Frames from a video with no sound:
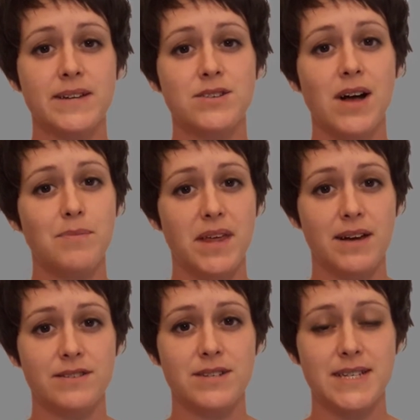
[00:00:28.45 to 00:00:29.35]
to help the
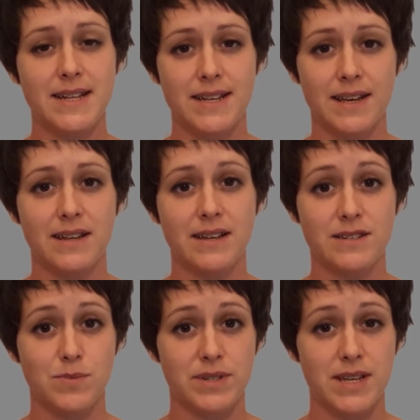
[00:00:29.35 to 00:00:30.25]
understanding and
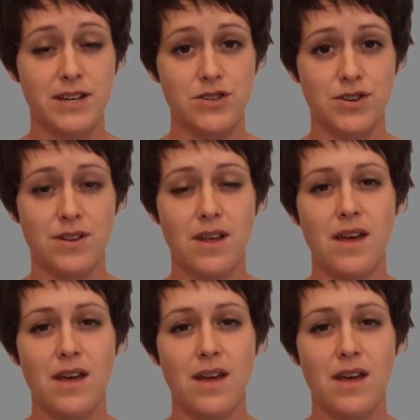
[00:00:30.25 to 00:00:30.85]
interpretation